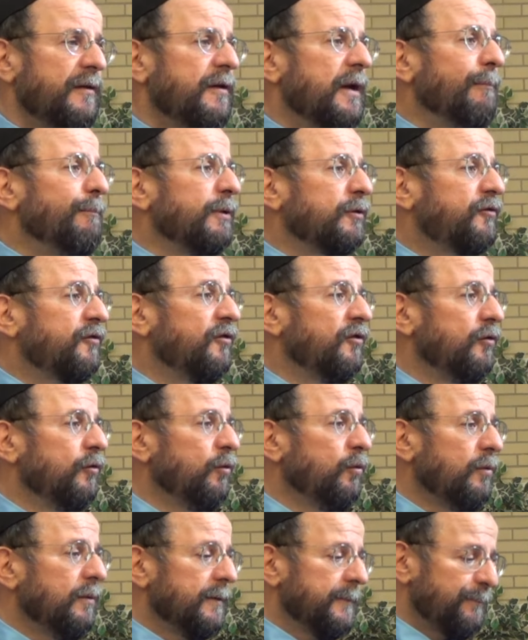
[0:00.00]
Number
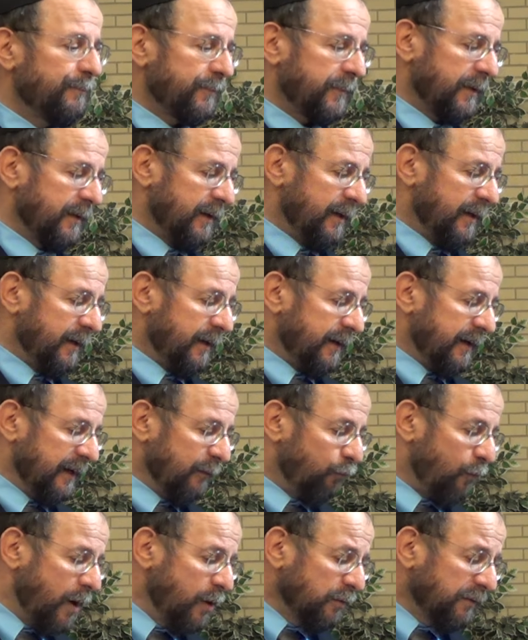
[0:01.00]
two,
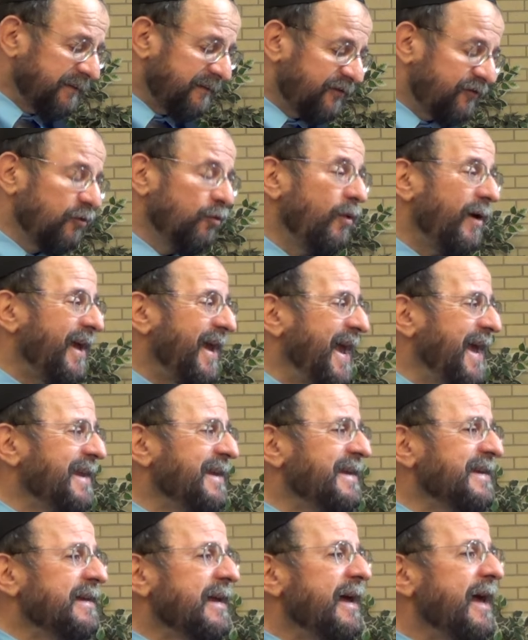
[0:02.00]
it won't do
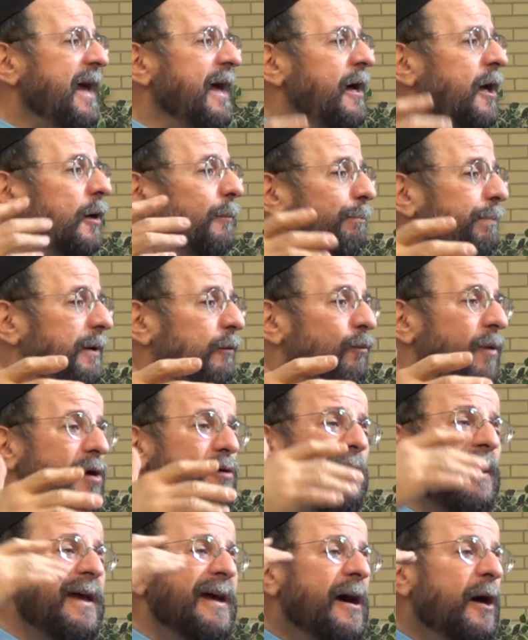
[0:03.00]
any help, it
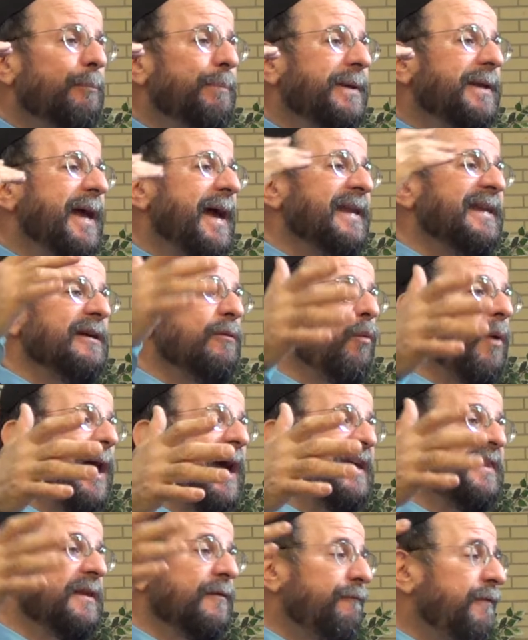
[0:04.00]
won't help in any
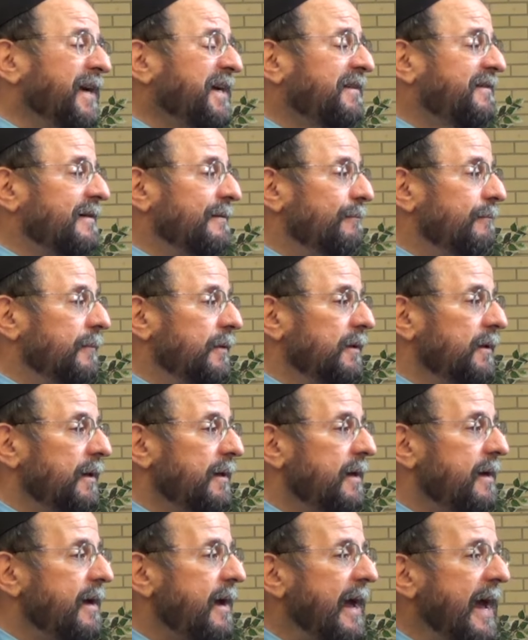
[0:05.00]
way the victim.
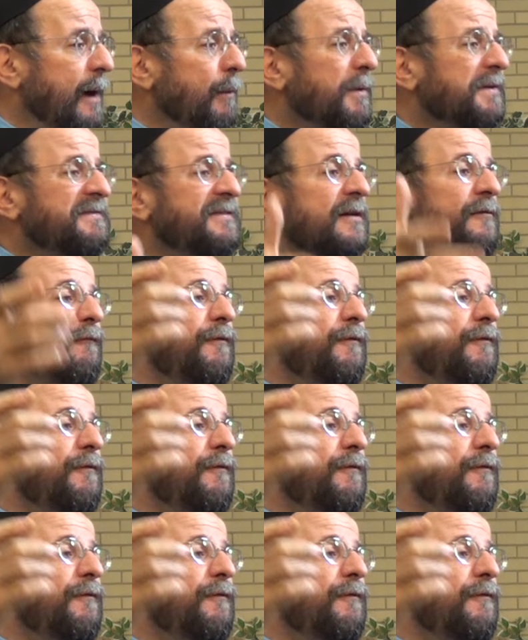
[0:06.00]
How is the